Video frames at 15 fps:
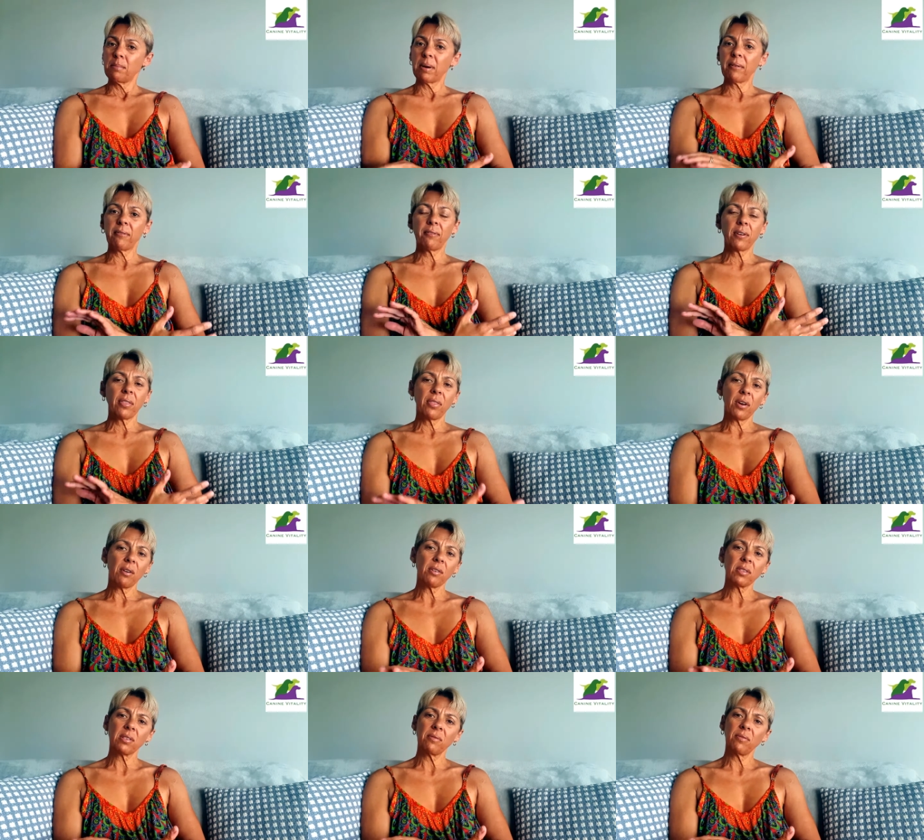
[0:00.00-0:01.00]
But for
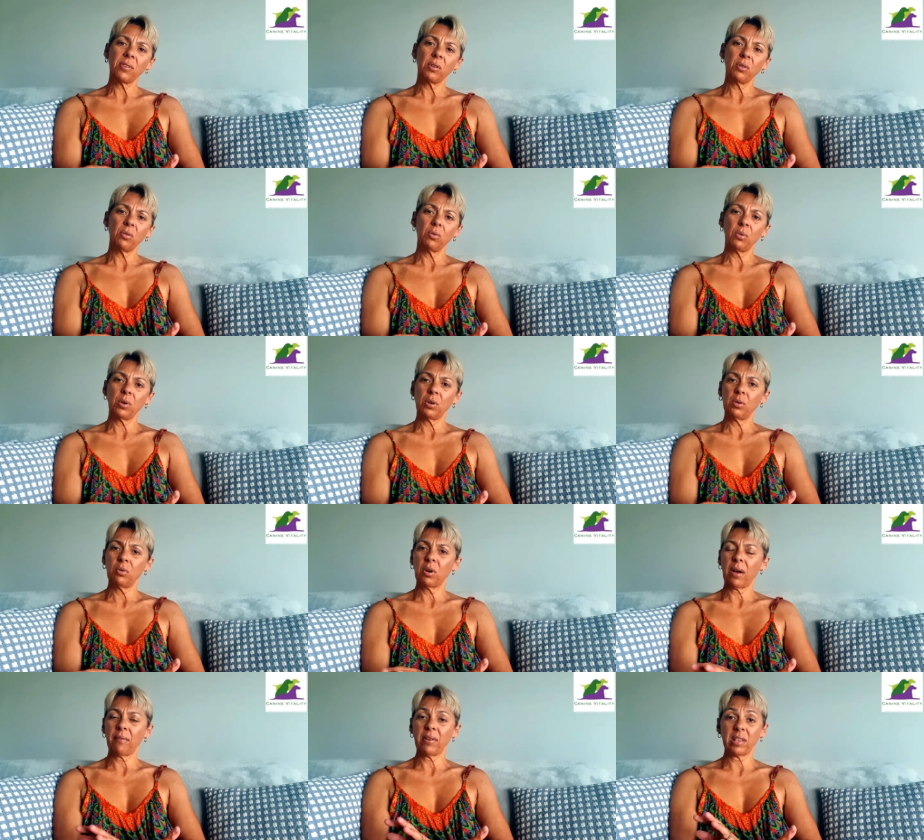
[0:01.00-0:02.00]
those of you
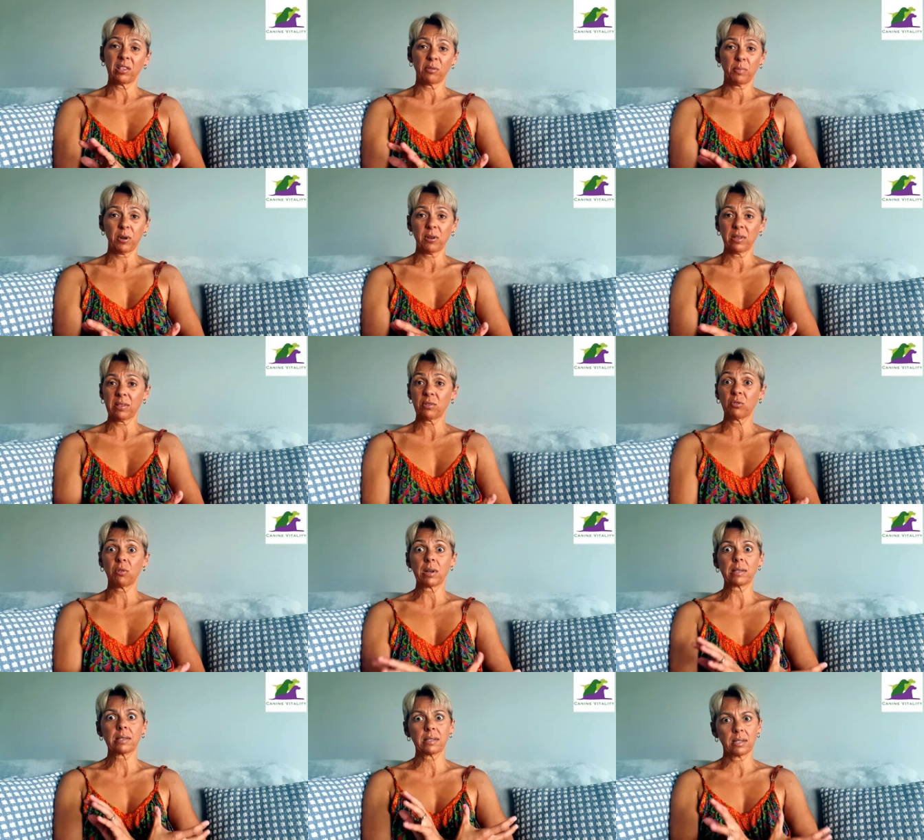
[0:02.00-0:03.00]
who have experienced
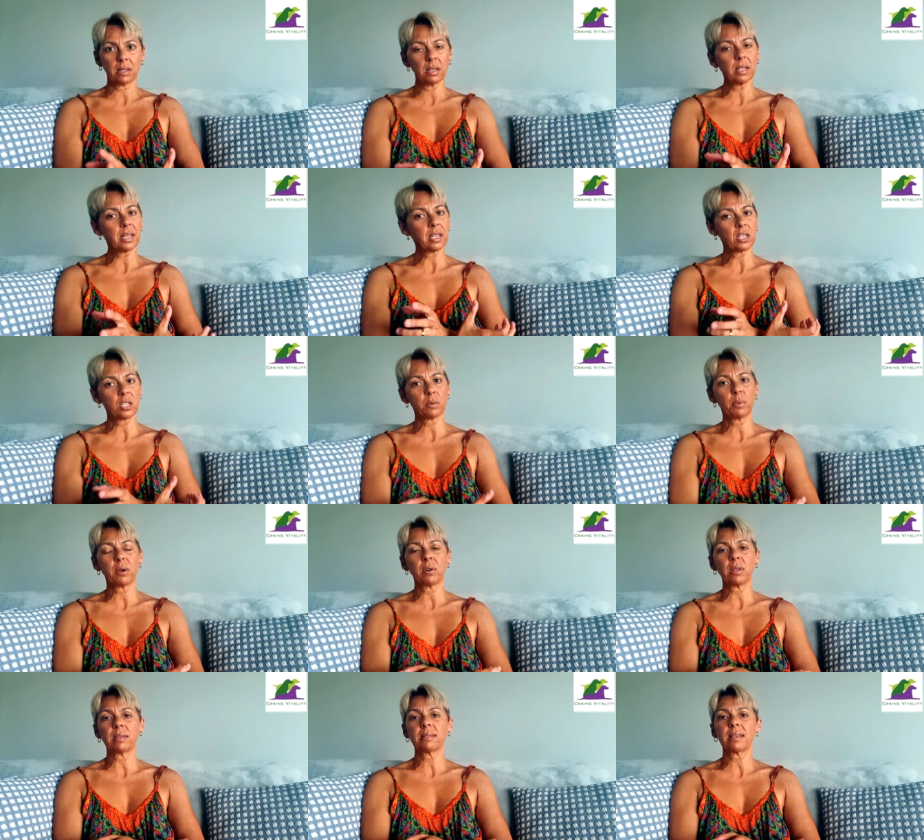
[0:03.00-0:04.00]
or are still
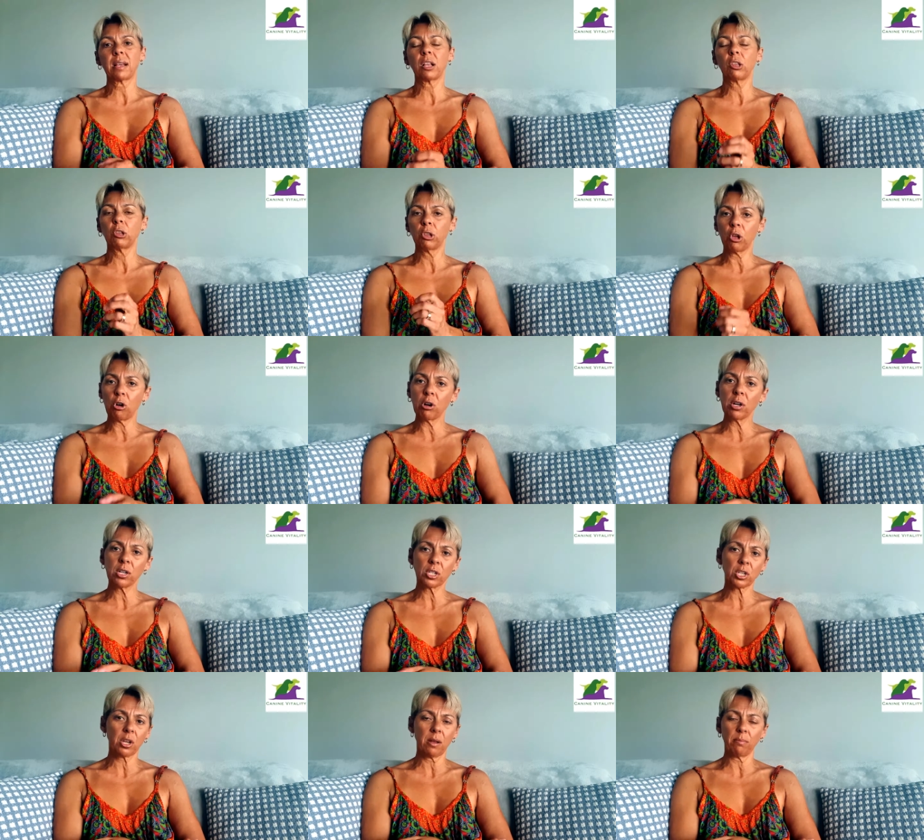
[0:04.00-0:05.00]
experiencing
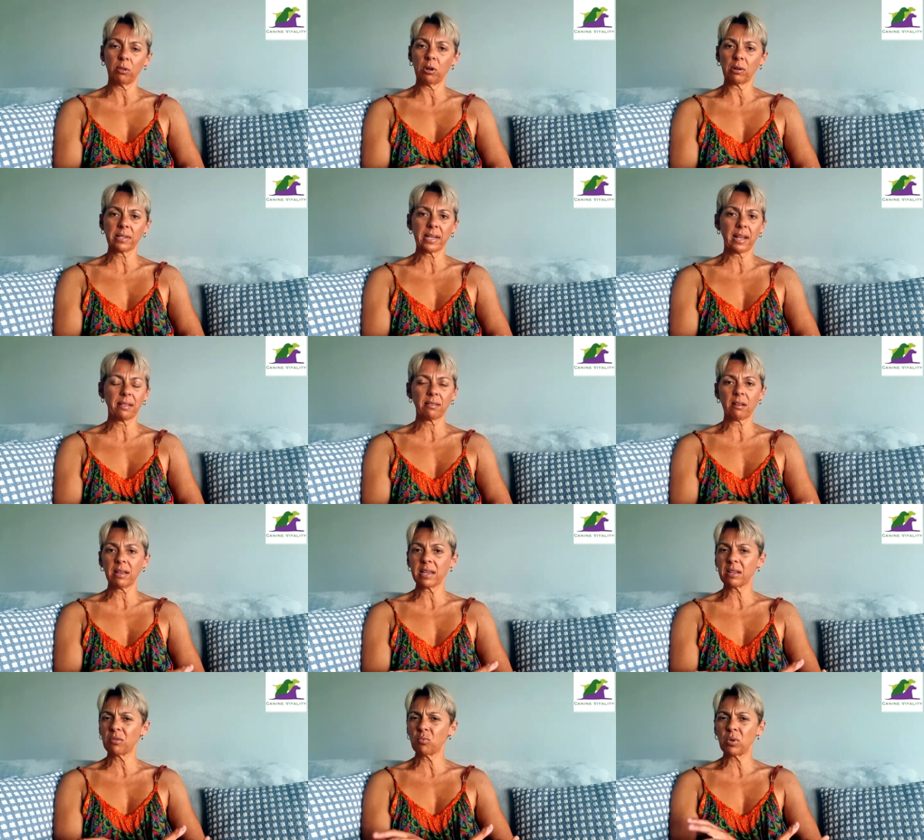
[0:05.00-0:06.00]
longer term lockdowns, I
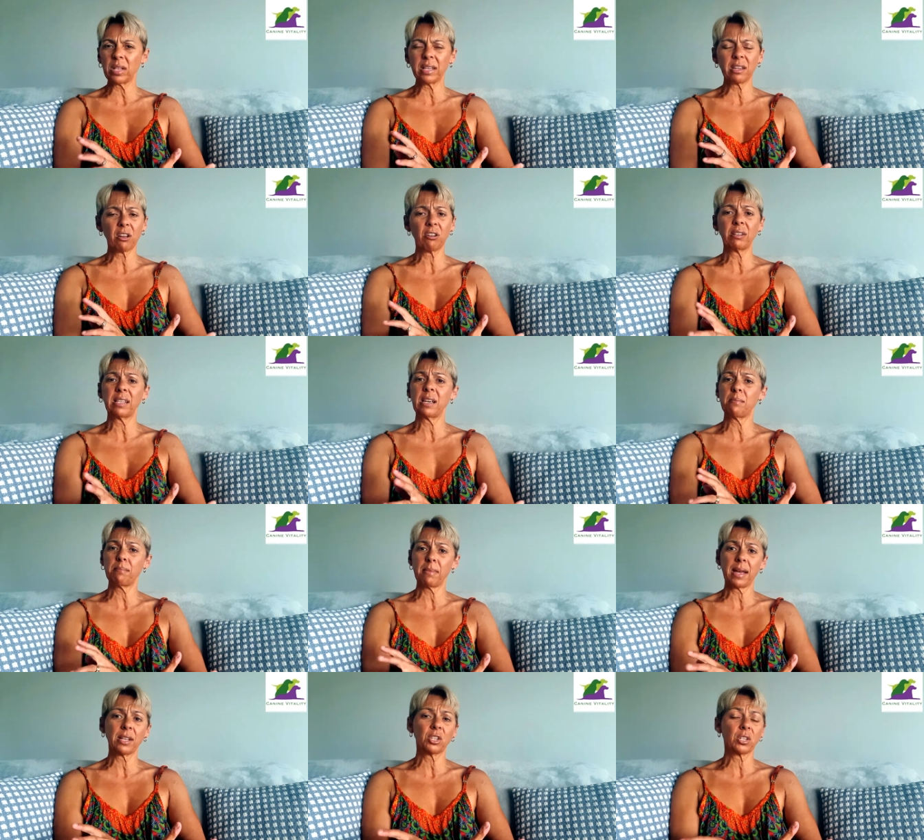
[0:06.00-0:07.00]
can really only
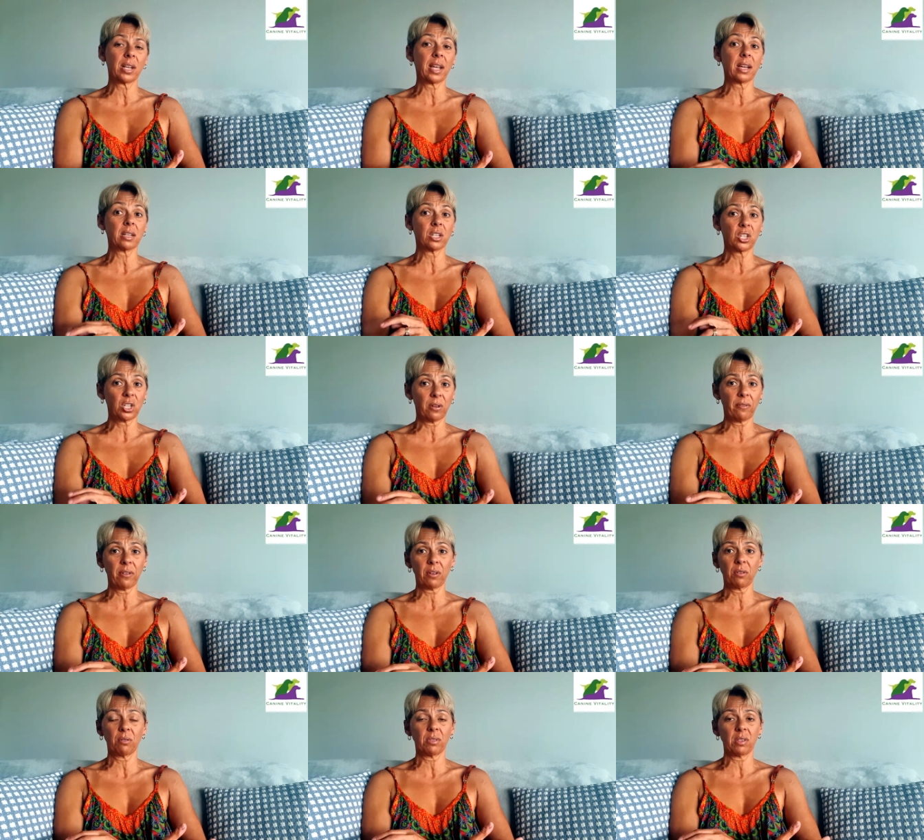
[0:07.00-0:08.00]
imagine how
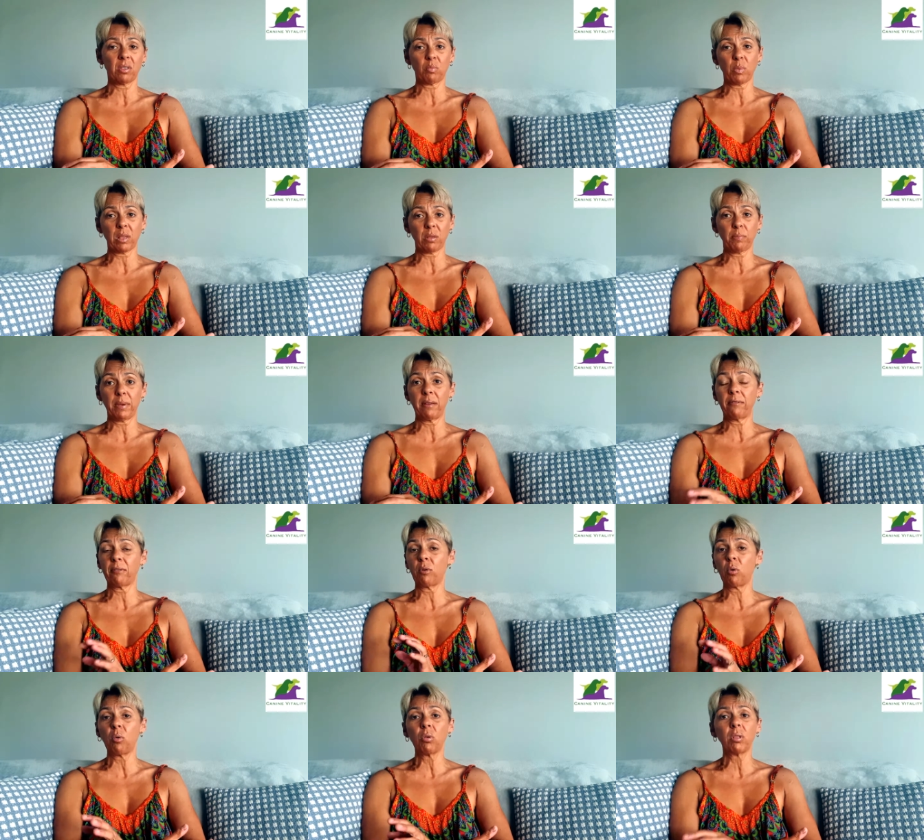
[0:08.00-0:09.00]
difficult this must be
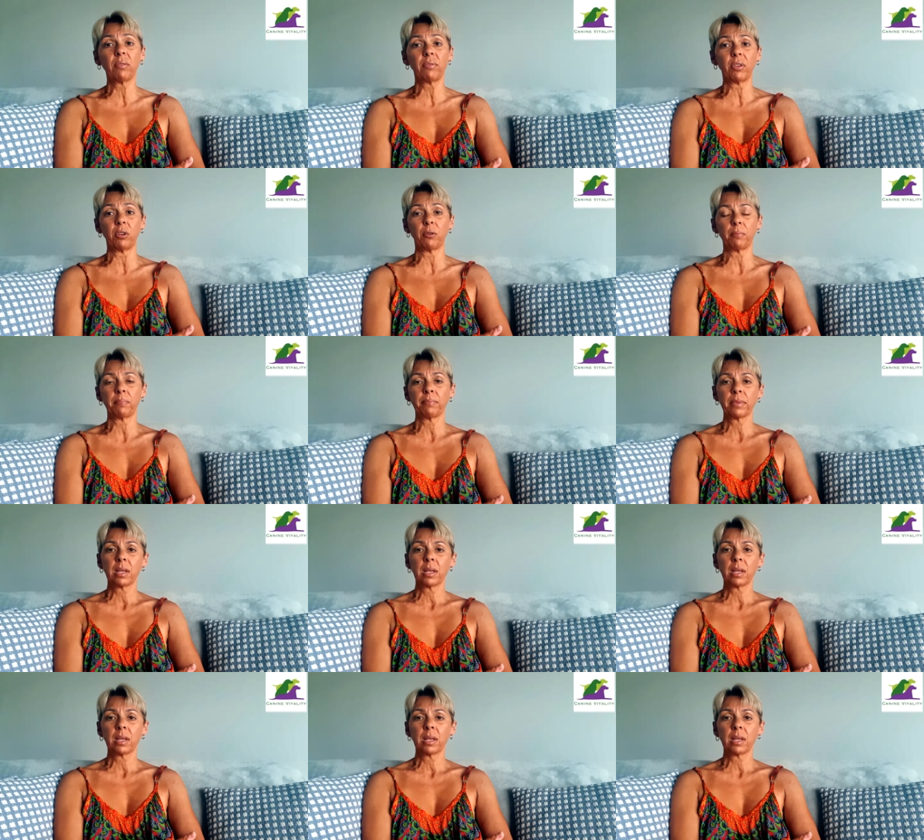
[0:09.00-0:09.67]
for all of you.